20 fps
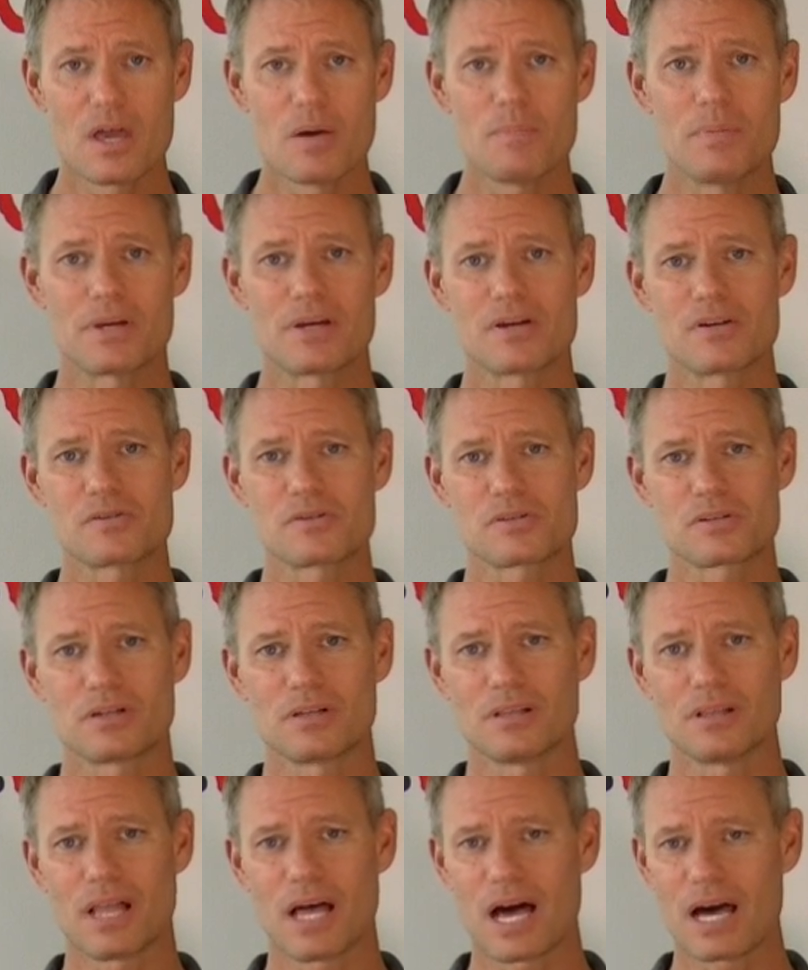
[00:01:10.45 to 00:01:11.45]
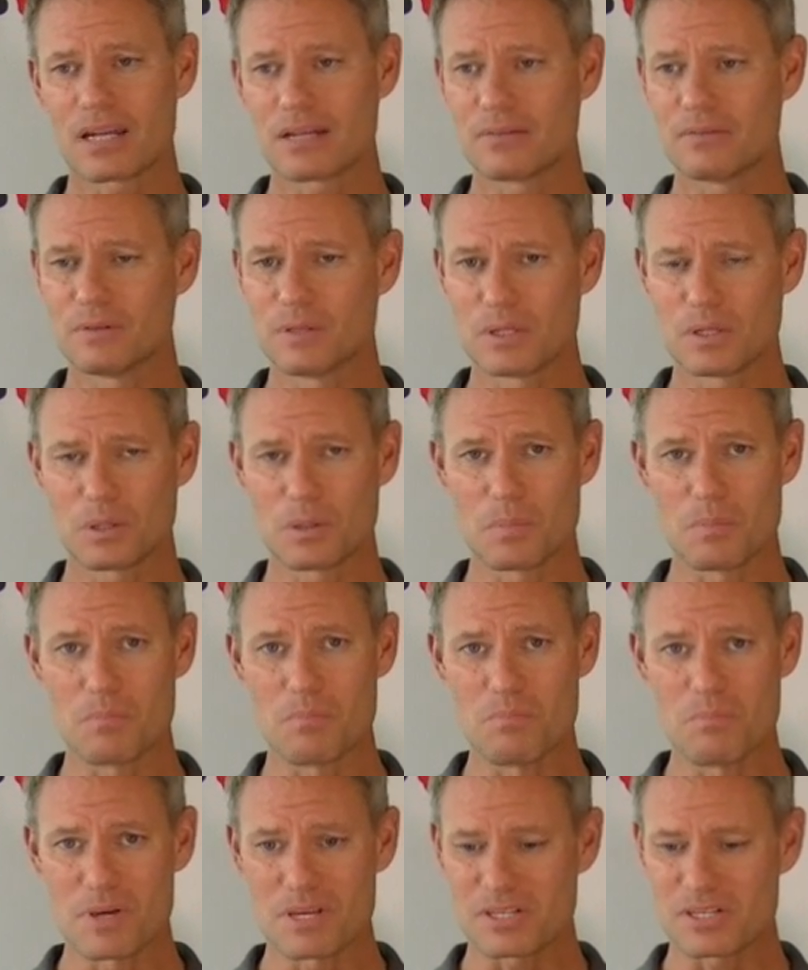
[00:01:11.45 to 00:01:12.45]
because there's a lot of little
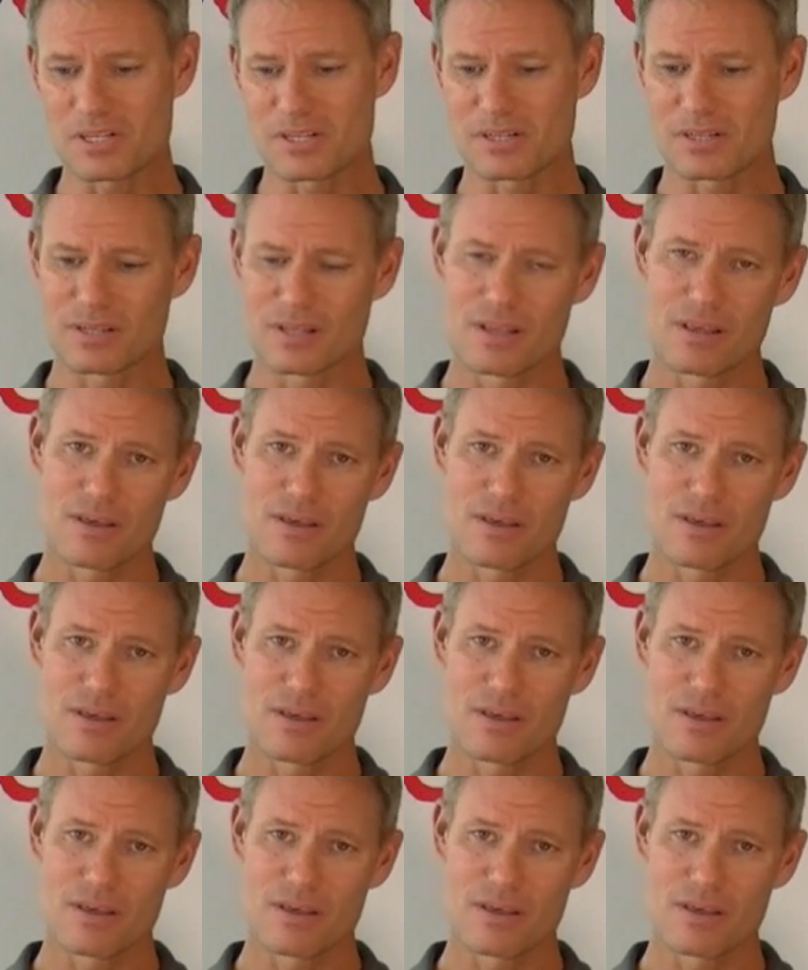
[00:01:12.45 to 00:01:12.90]
missed